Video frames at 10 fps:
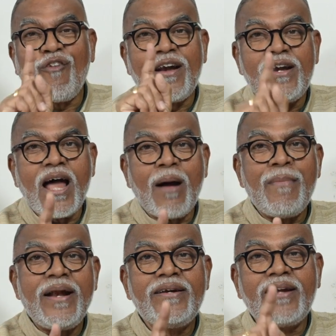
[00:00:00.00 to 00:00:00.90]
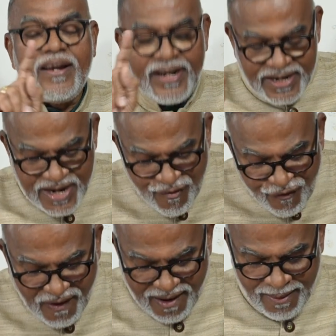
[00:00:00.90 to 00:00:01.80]
fundamentally
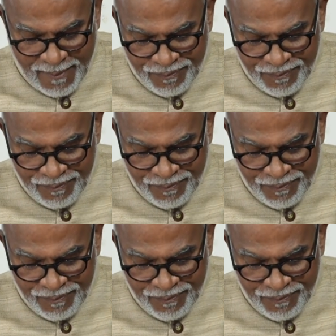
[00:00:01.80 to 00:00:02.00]
differ